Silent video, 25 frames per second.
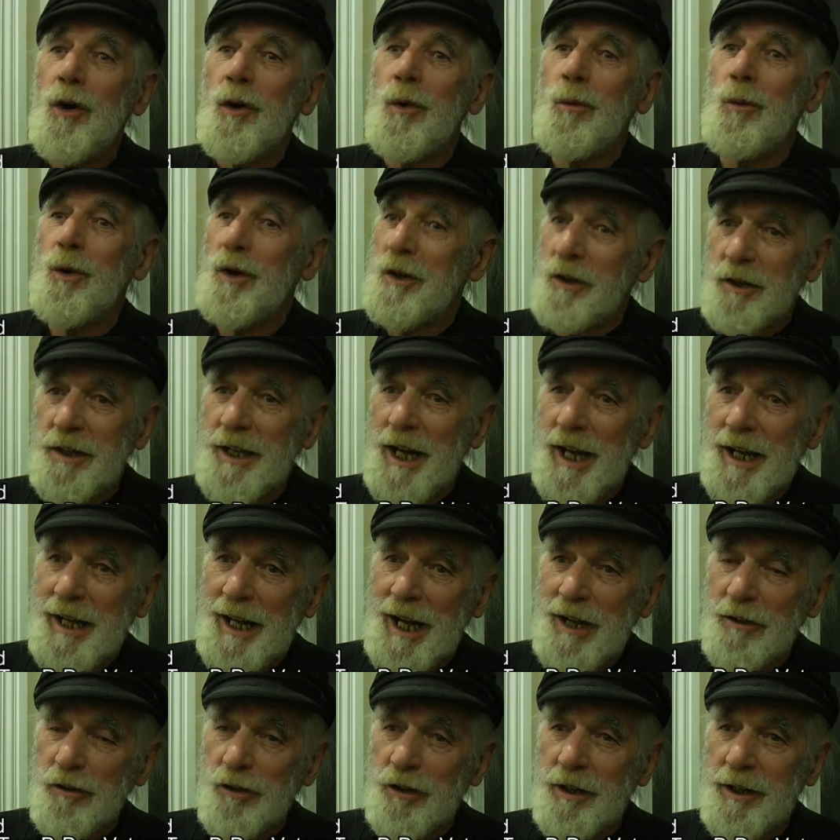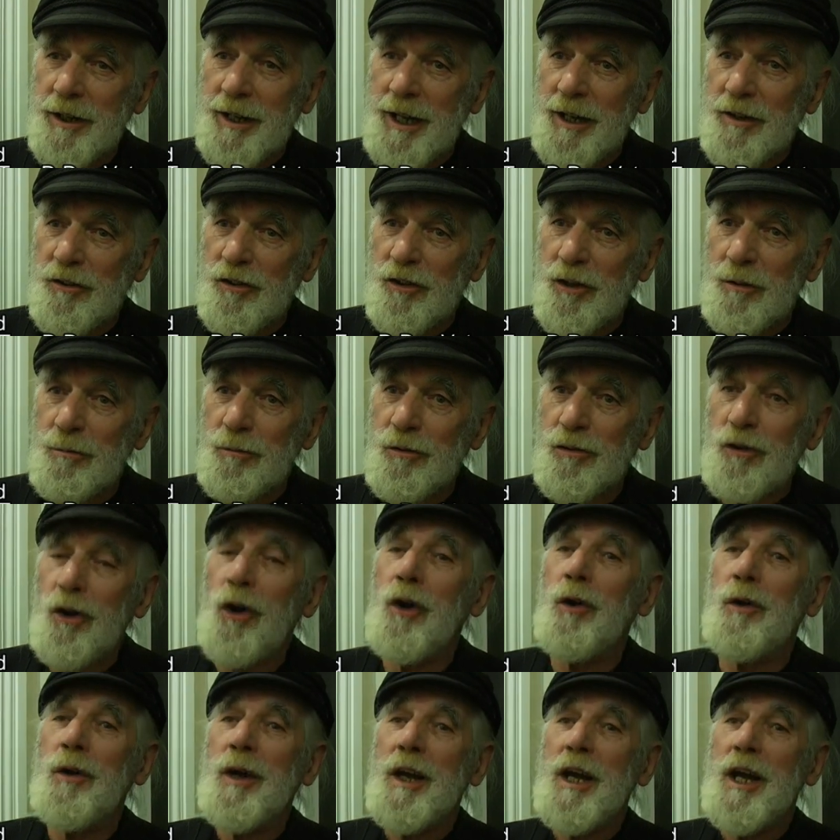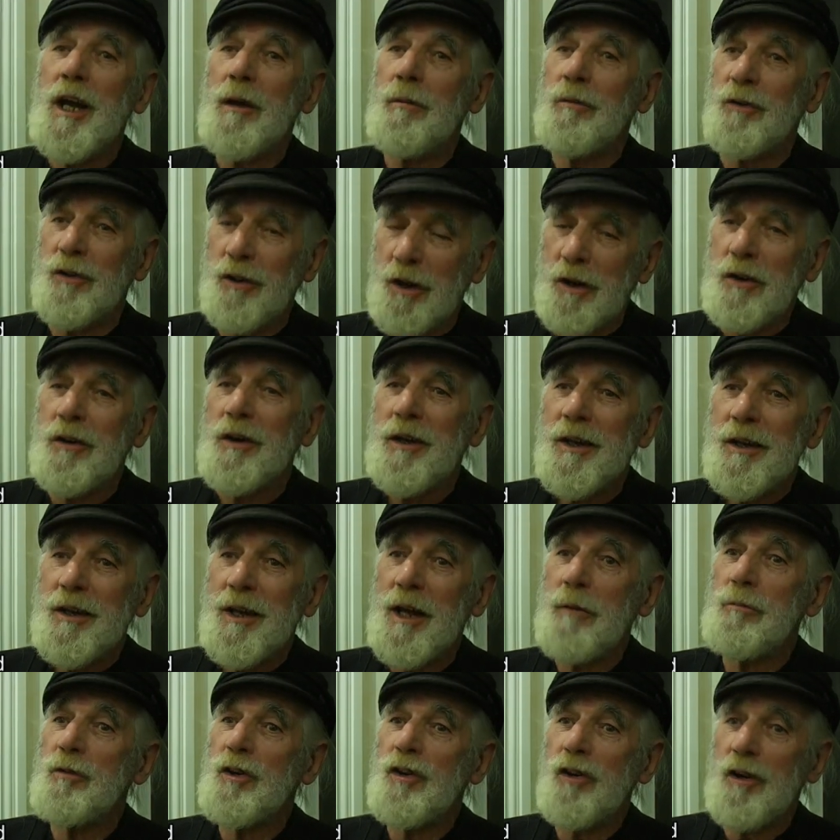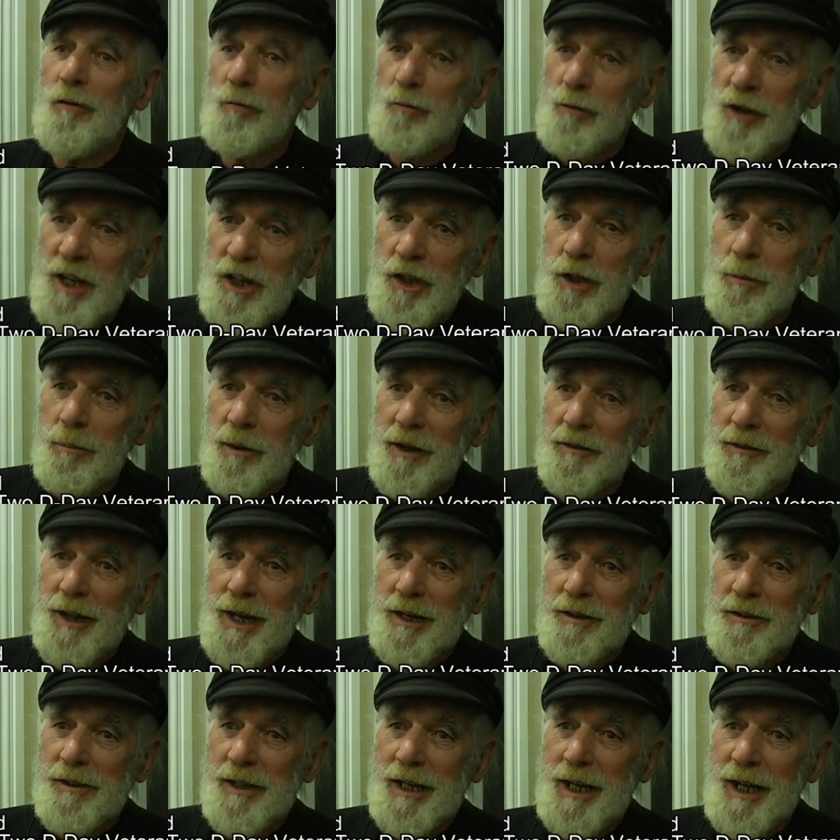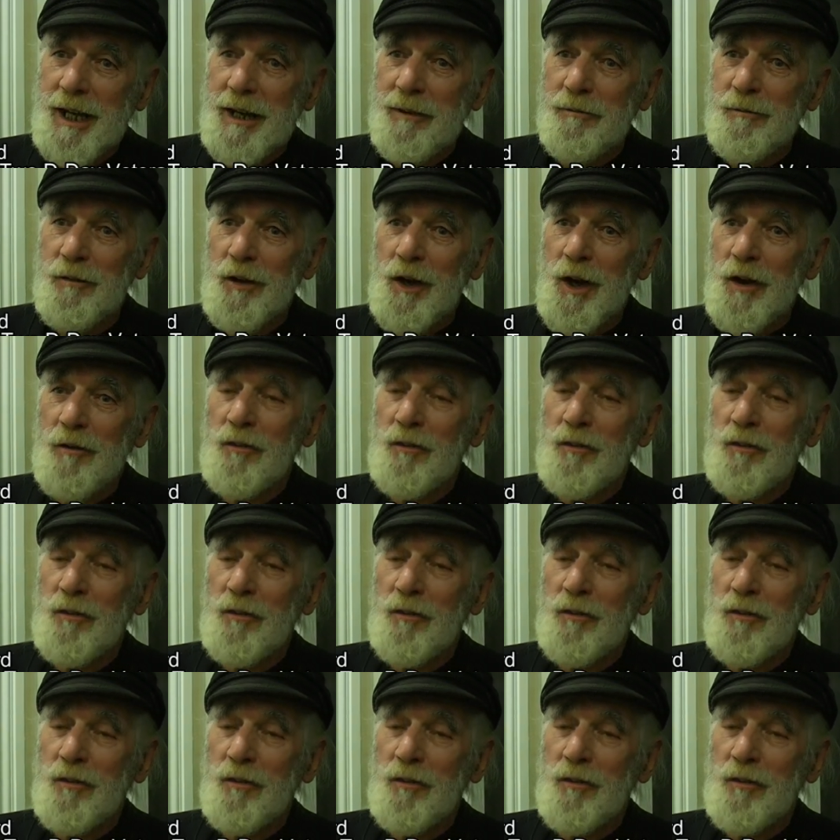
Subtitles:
wouldn't take action against them, so it was reasonable at that time